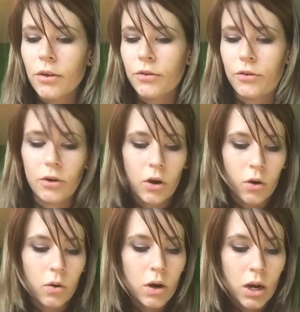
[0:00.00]

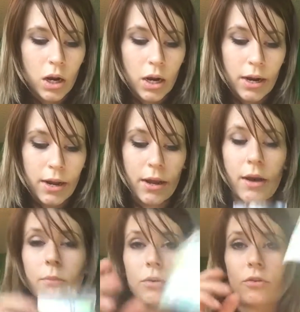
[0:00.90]
So I will